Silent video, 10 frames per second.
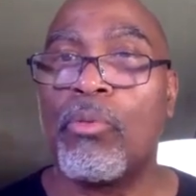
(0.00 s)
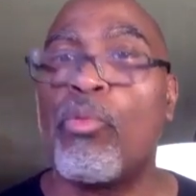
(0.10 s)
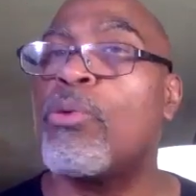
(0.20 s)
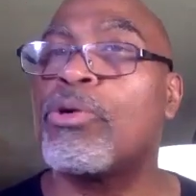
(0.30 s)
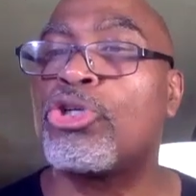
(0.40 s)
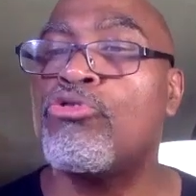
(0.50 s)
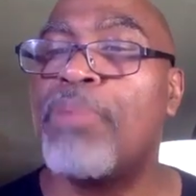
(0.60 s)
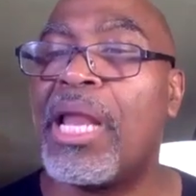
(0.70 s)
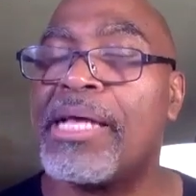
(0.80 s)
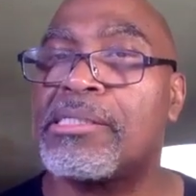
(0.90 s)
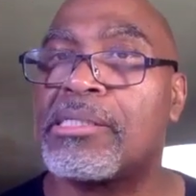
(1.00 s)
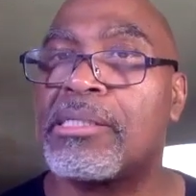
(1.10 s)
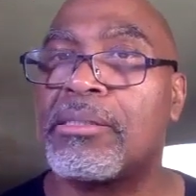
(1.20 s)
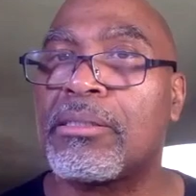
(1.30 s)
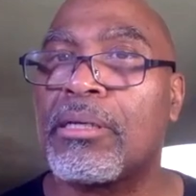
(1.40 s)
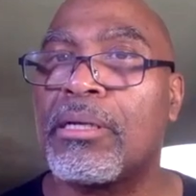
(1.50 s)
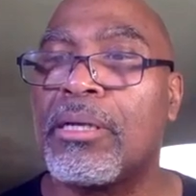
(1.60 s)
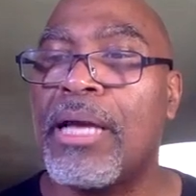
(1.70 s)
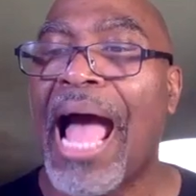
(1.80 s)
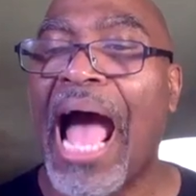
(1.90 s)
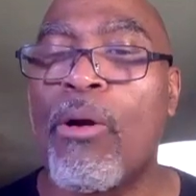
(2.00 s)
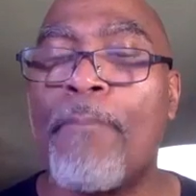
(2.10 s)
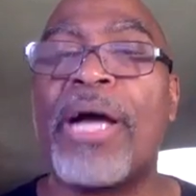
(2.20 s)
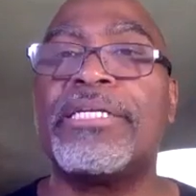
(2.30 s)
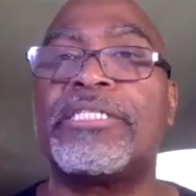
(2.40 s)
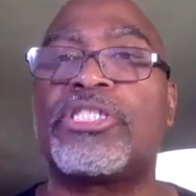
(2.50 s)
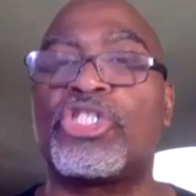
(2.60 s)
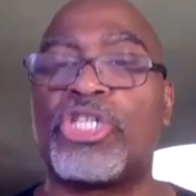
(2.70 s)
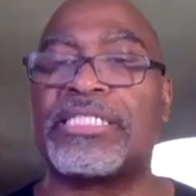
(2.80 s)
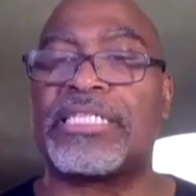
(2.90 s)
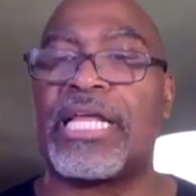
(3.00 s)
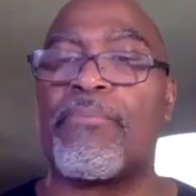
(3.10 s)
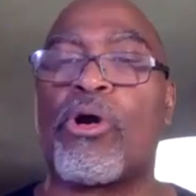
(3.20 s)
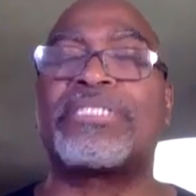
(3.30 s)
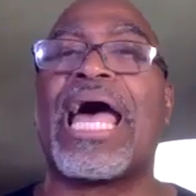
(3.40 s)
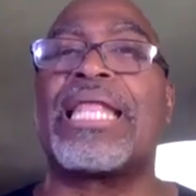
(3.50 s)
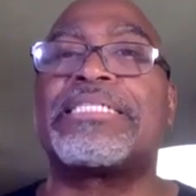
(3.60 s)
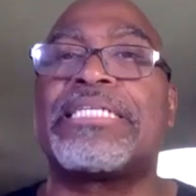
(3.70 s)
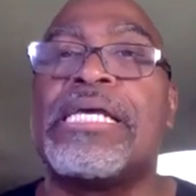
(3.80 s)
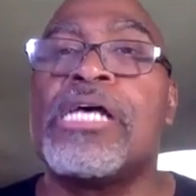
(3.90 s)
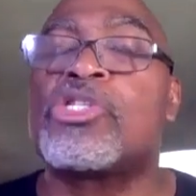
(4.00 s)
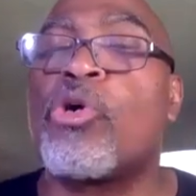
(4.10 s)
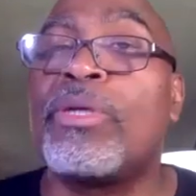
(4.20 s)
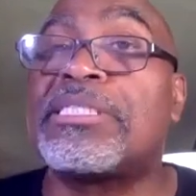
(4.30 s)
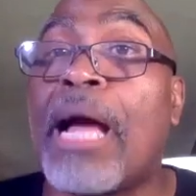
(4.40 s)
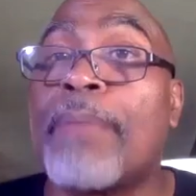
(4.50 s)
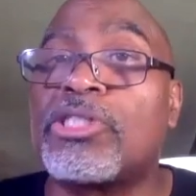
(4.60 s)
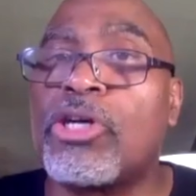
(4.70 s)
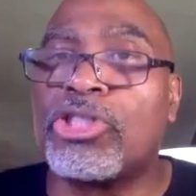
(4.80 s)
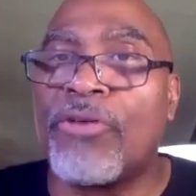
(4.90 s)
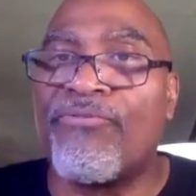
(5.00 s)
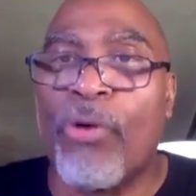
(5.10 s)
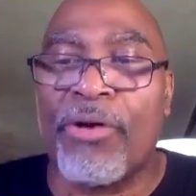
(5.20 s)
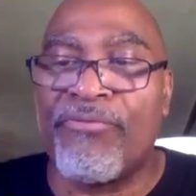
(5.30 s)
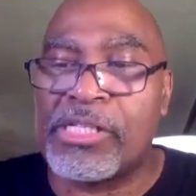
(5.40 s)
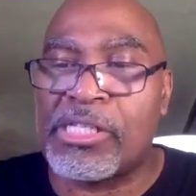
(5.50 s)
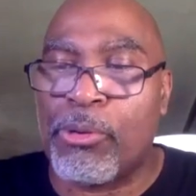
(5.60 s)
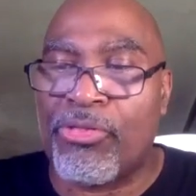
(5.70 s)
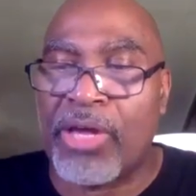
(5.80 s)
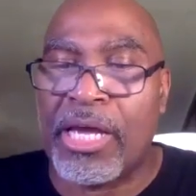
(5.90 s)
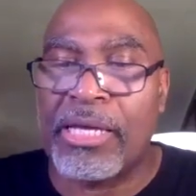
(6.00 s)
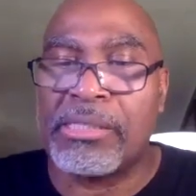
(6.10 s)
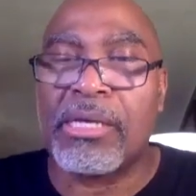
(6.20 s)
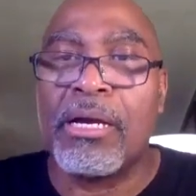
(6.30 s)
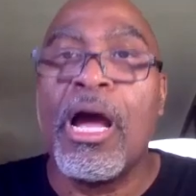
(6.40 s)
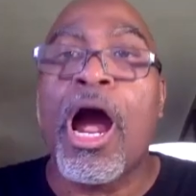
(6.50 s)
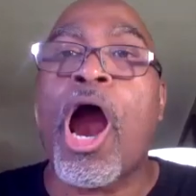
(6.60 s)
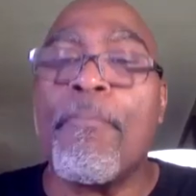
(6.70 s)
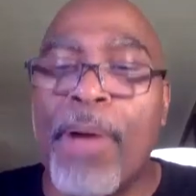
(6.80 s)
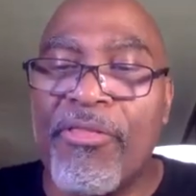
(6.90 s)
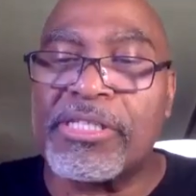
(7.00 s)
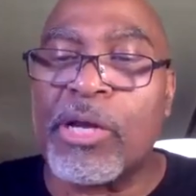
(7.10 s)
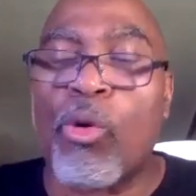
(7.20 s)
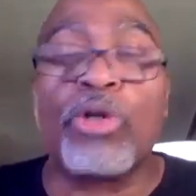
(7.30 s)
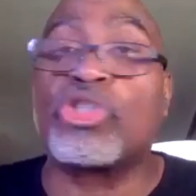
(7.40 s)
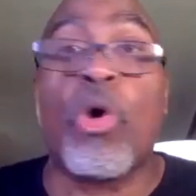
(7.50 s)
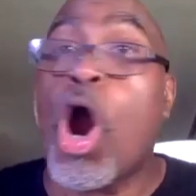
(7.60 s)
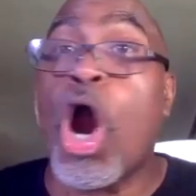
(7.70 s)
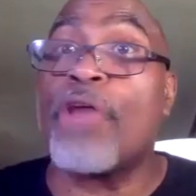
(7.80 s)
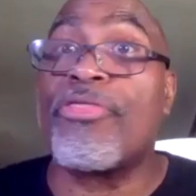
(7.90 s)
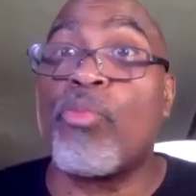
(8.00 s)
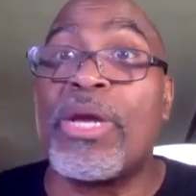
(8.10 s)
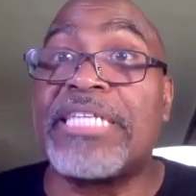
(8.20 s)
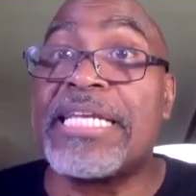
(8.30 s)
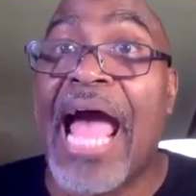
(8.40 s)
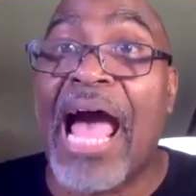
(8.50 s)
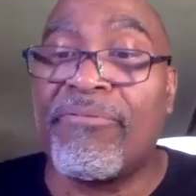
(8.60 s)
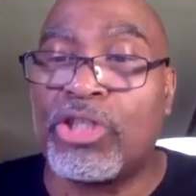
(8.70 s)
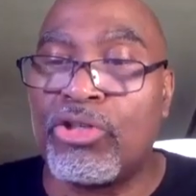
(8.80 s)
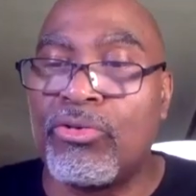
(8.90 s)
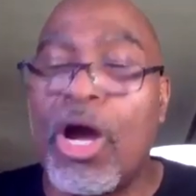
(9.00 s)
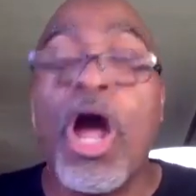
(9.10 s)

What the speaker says: We were too blessed. Our abundance suggested immortality, so we stopped searching for invisible things. Our mothers had worked so hard that we didn't have to.